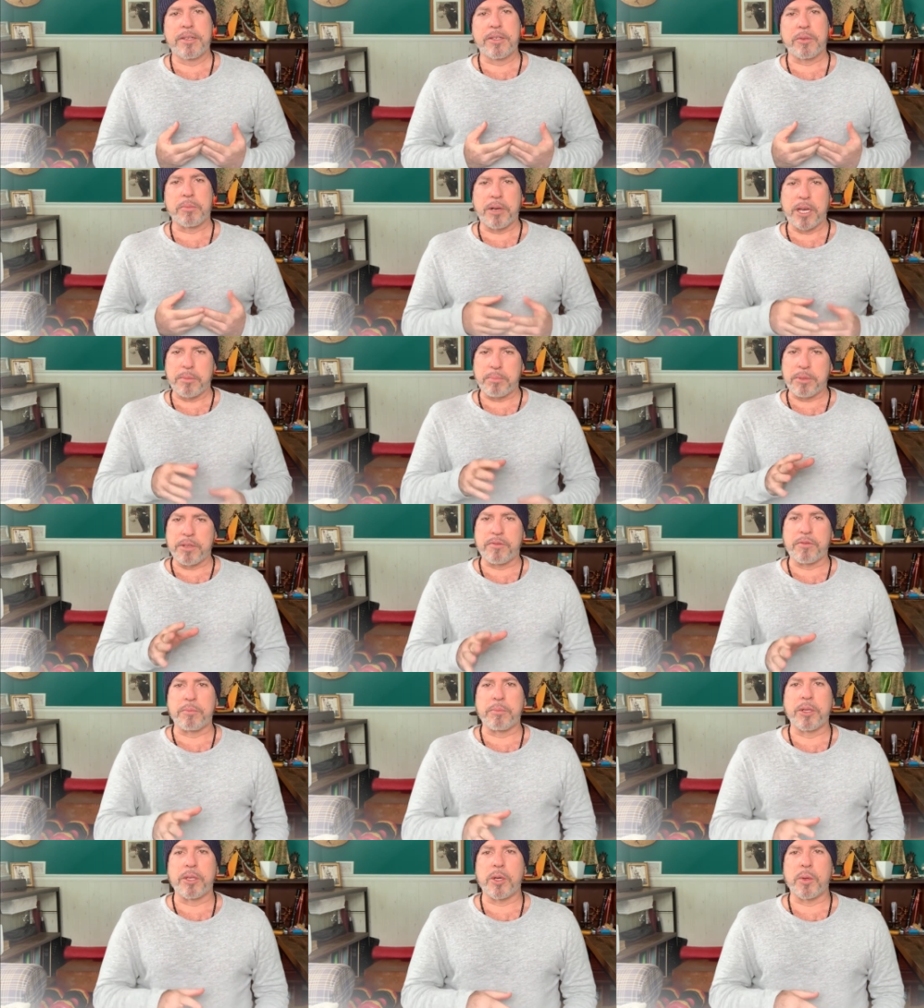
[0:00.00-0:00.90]
You might be
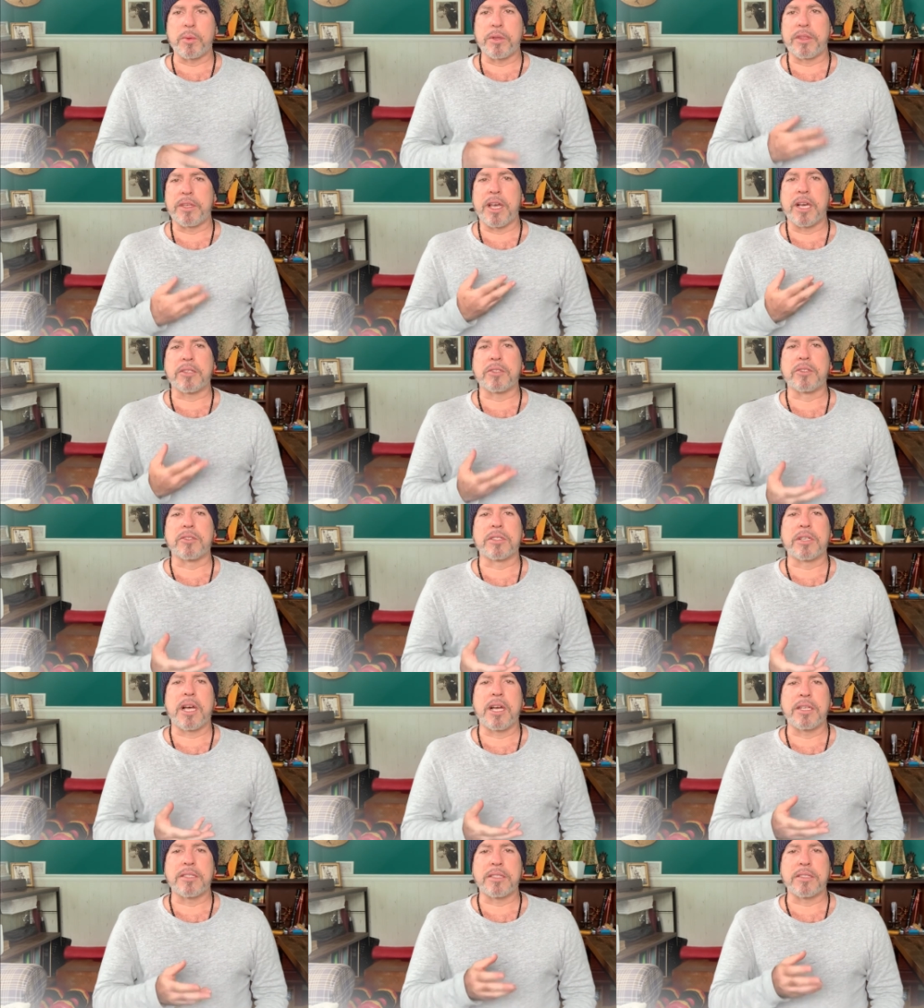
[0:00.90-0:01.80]
familiar with the
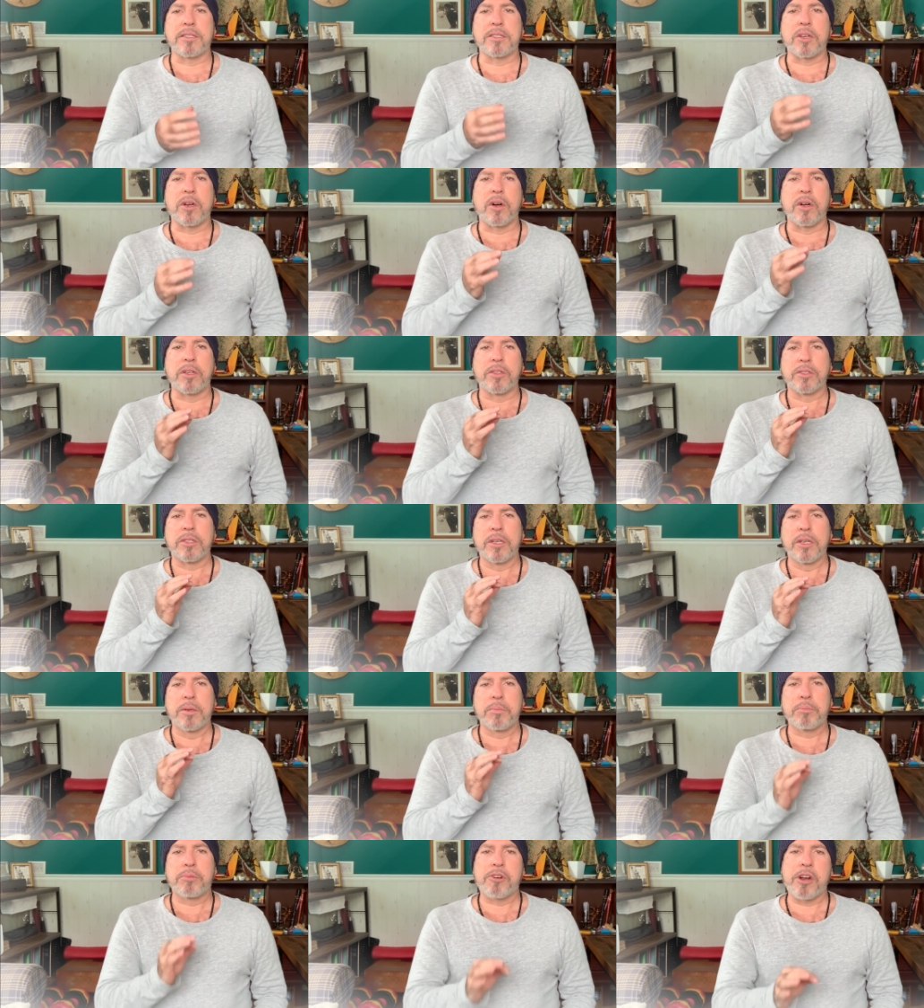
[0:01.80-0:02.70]
exercises called
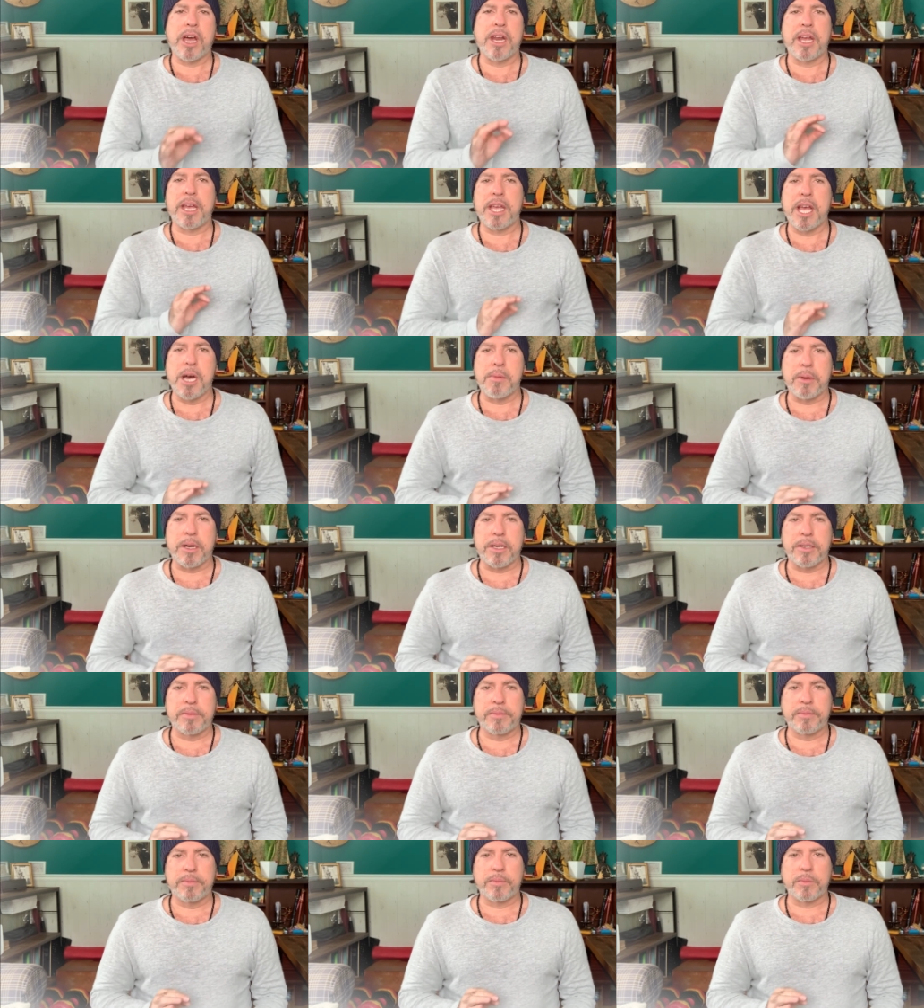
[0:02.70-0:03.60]
pranayama,
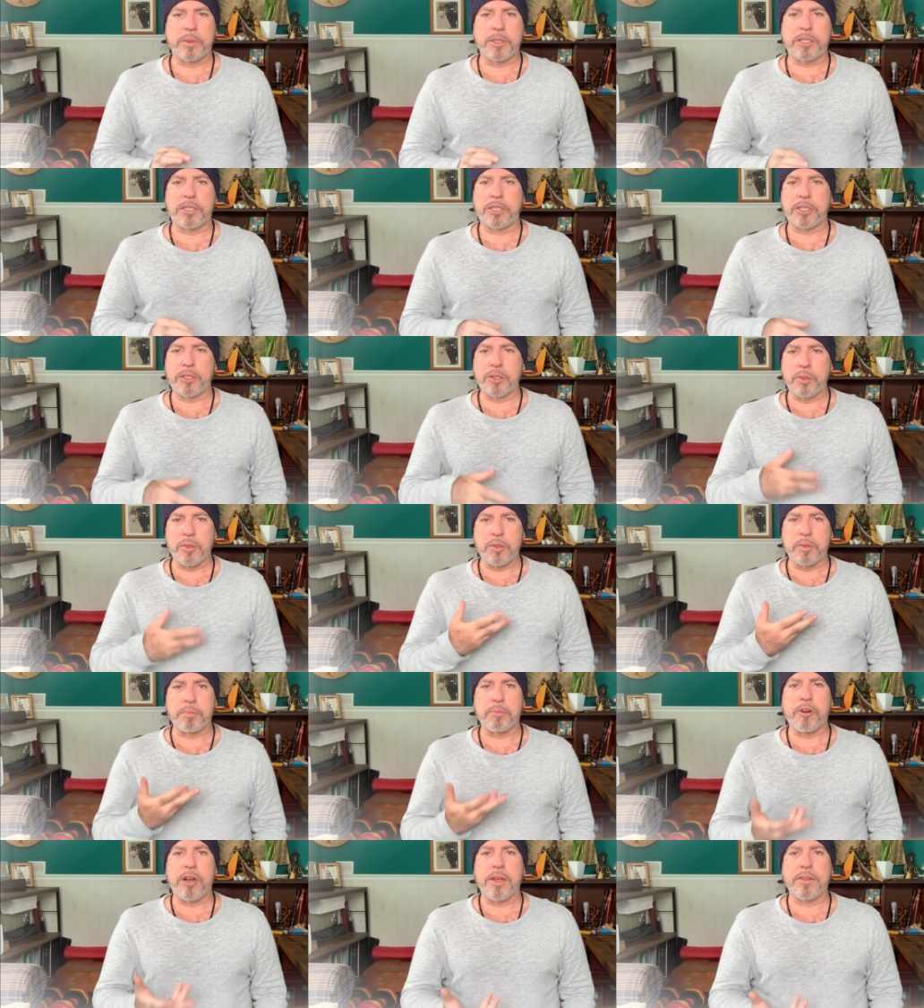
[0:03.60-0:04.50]
which
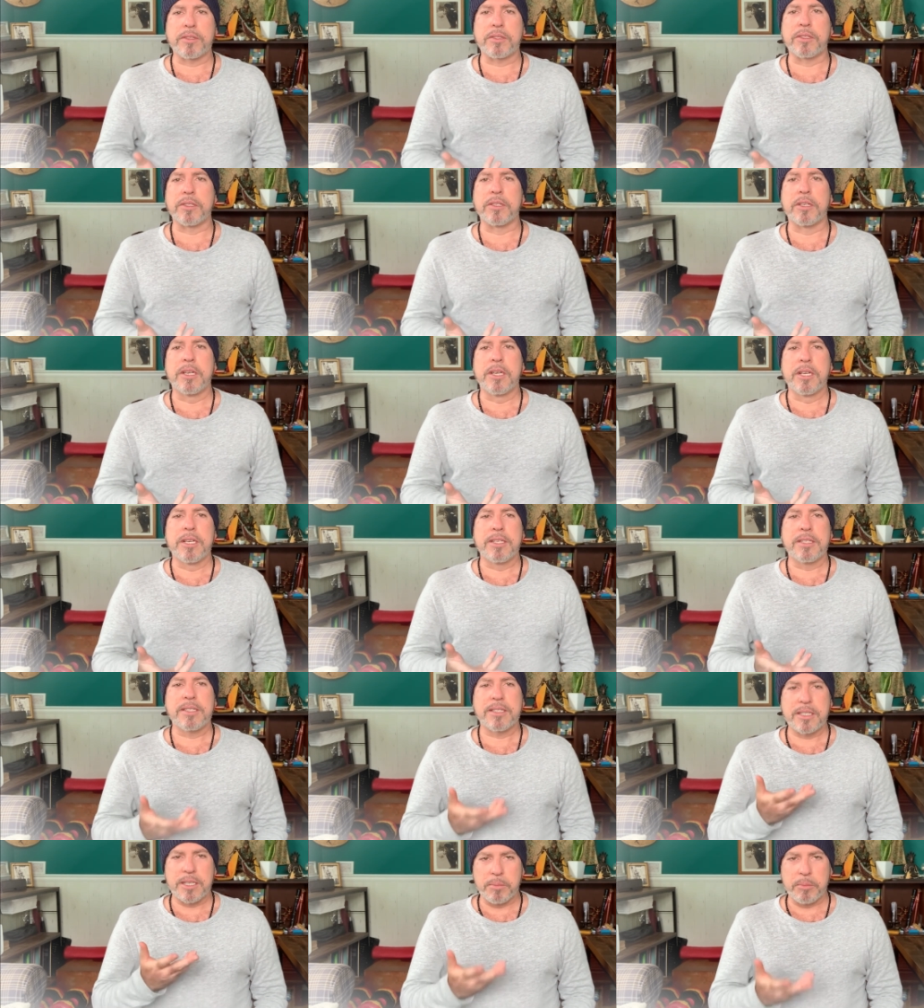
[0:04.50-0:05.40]
use breath to
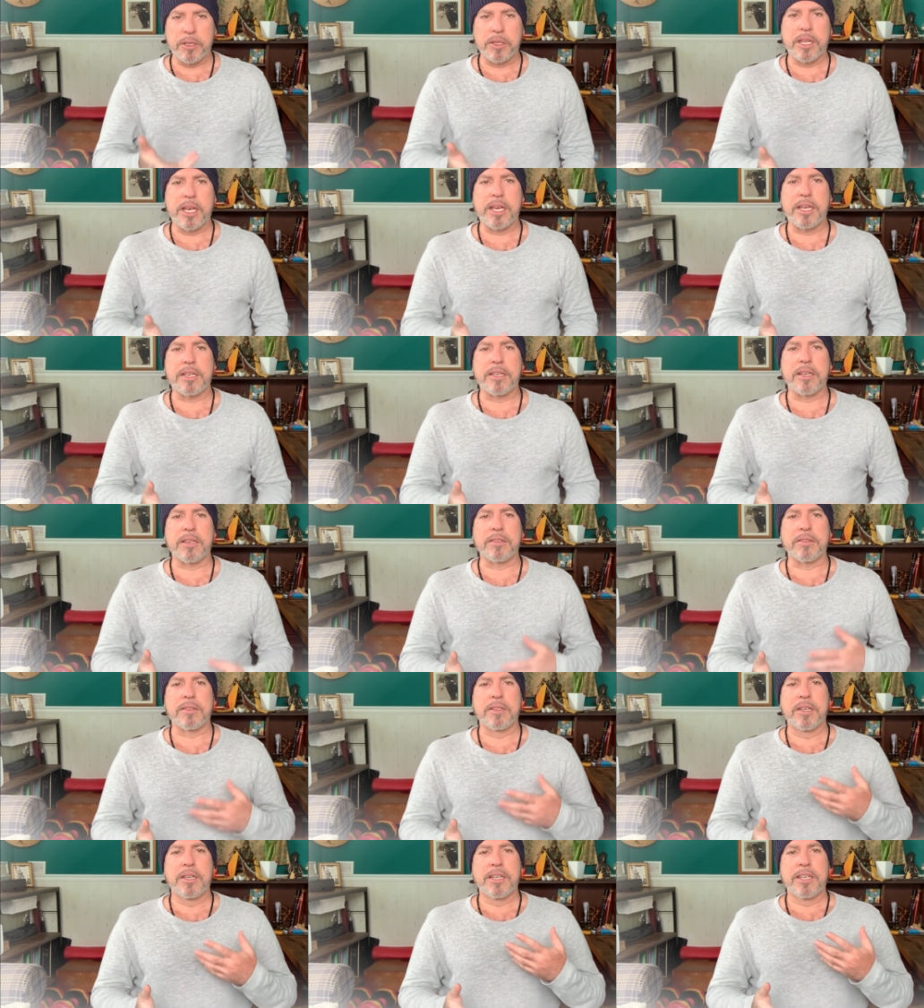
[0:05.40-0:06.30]
stimulate
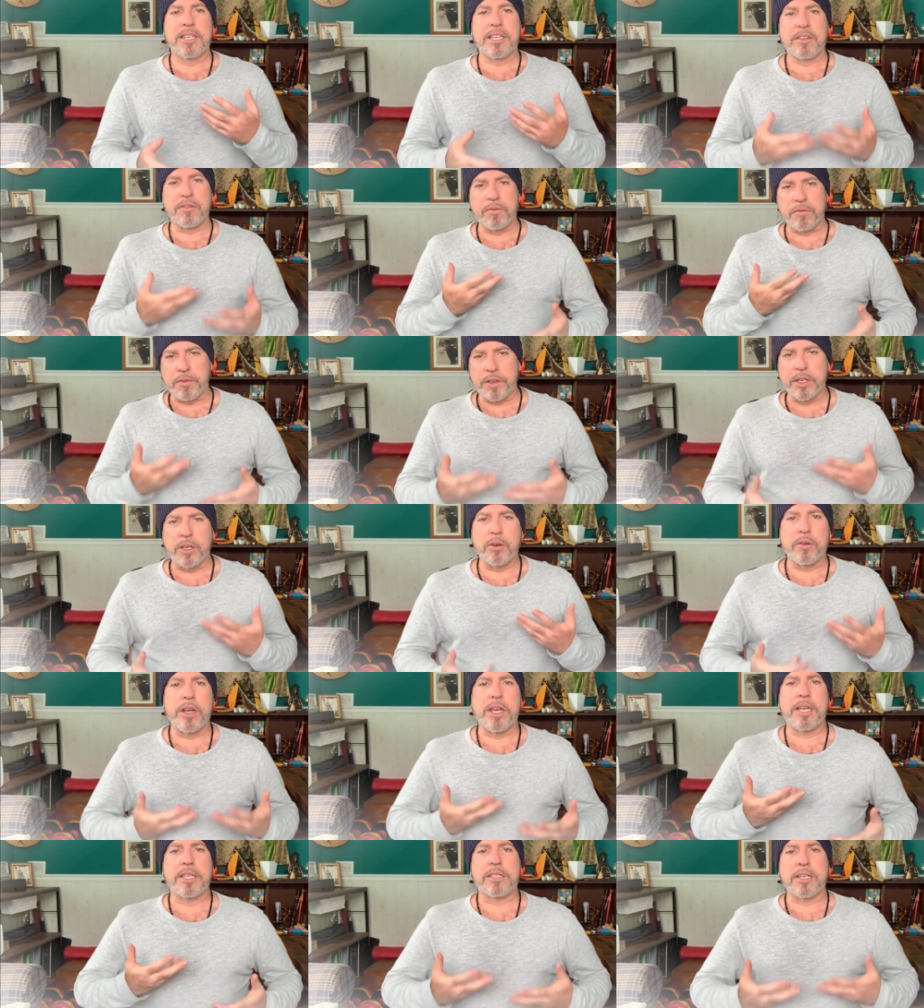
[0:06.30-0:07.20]
and
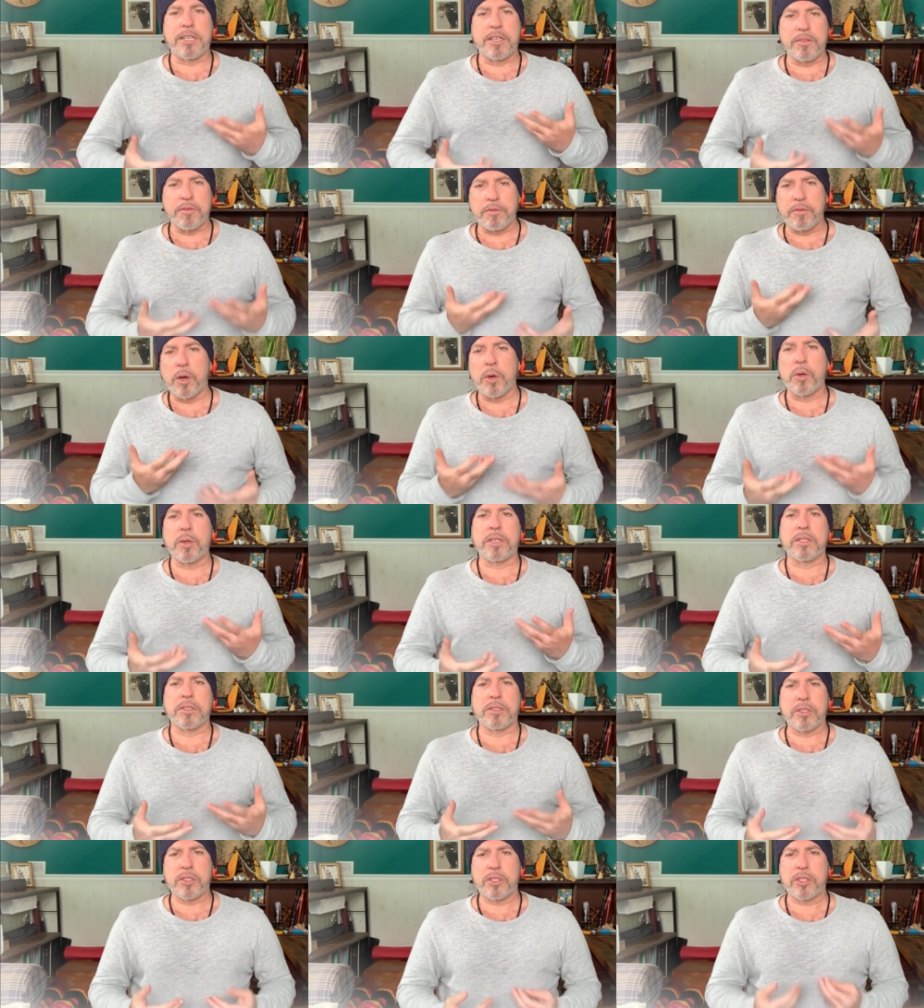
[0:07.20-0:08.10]
invigorate and invoke
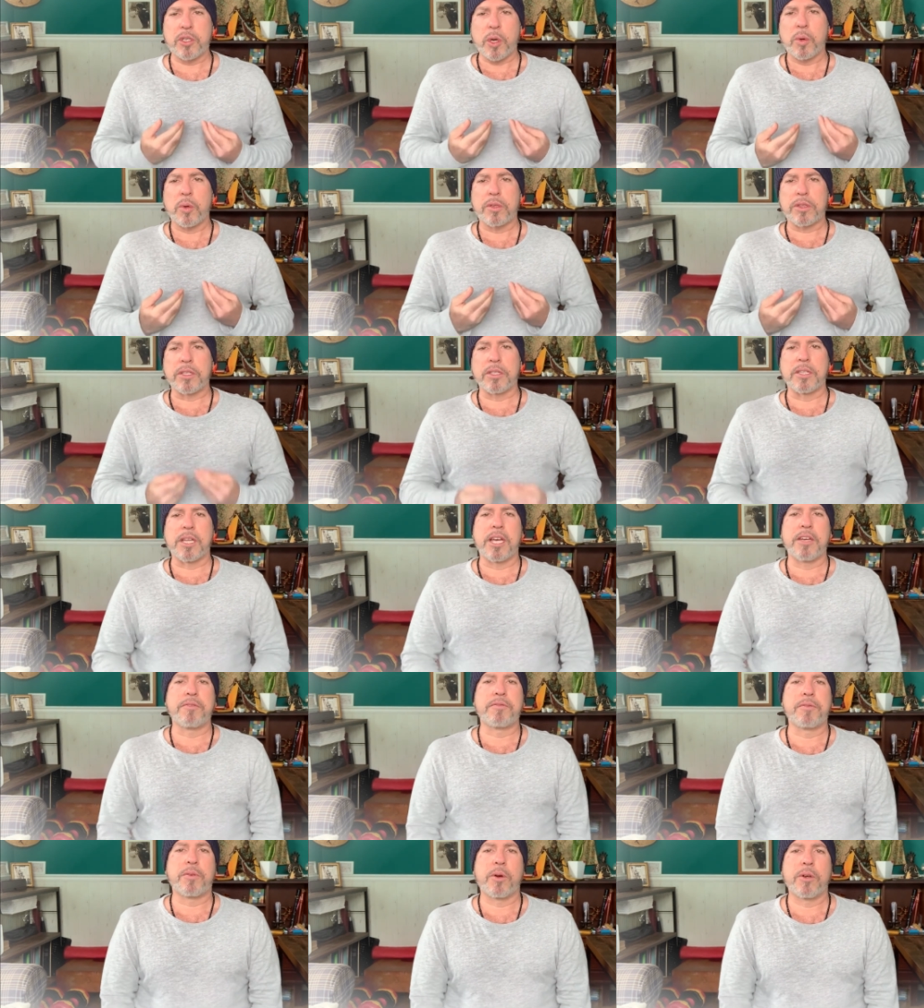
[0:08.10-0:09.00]
and stoke the
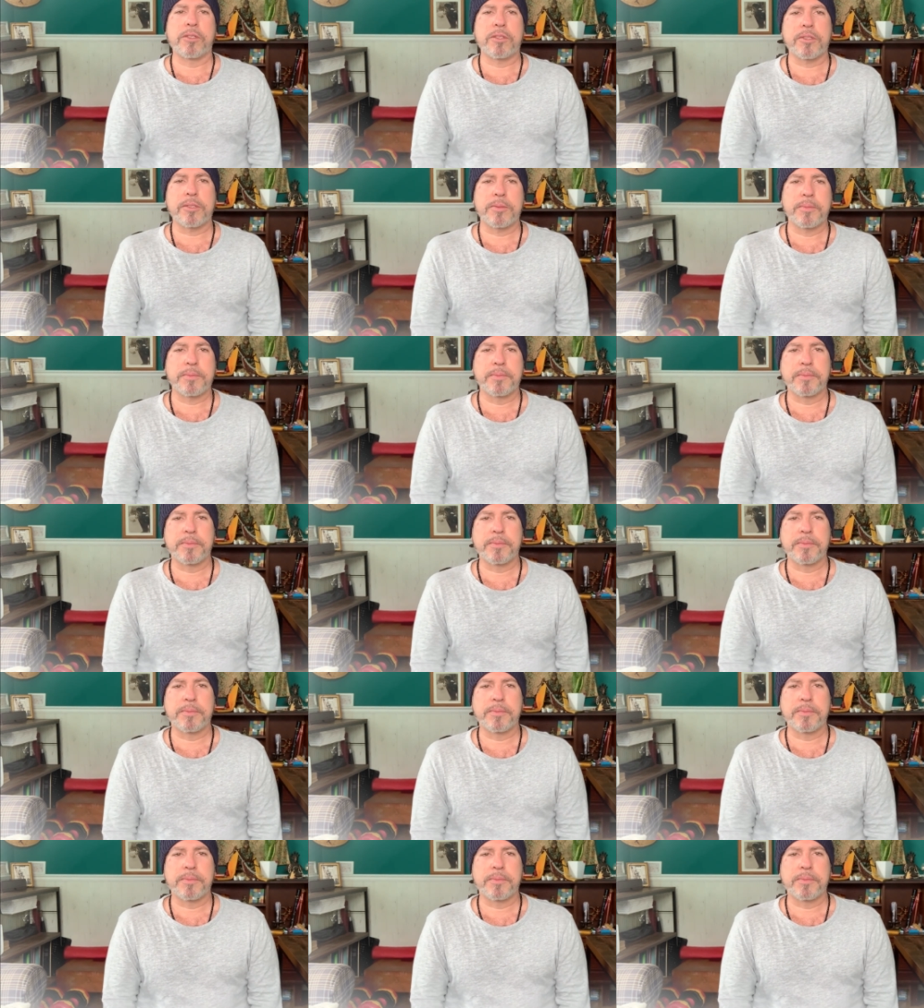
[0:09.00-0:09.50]
life force.